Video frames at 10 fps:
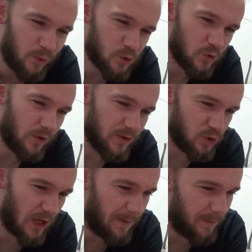also got the
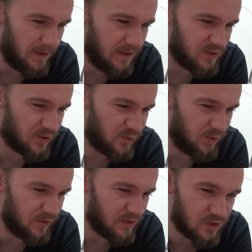Japanese
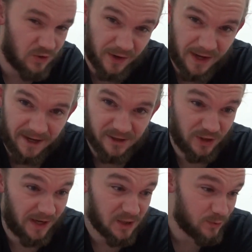grown
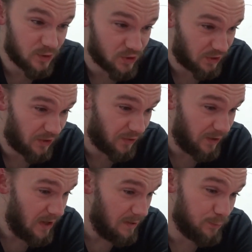Sorachi Ace, which is
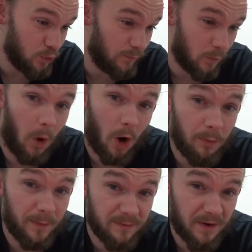another beautiful
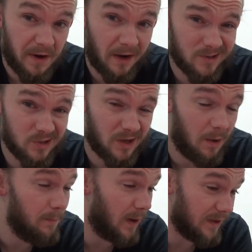hop, but very hard to
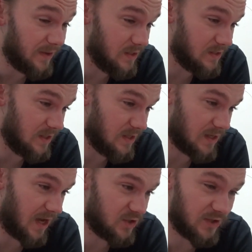come by these days
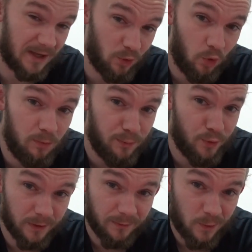actually. And home
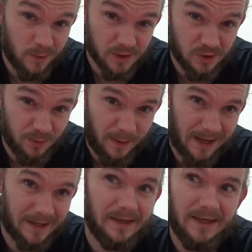brewing, of course, in
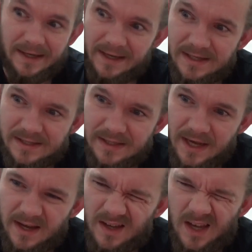Japan is
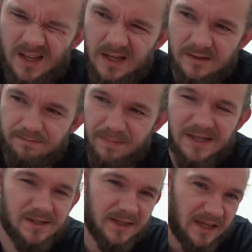uh, it's
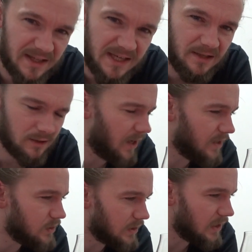basically illegal
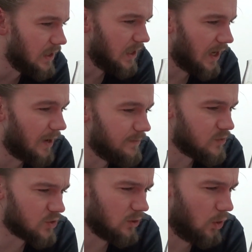actually. Um,
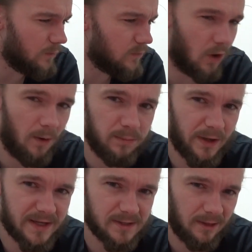there's a lot of
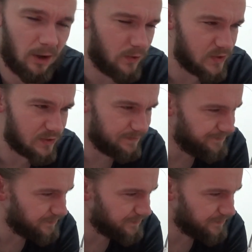complex laws.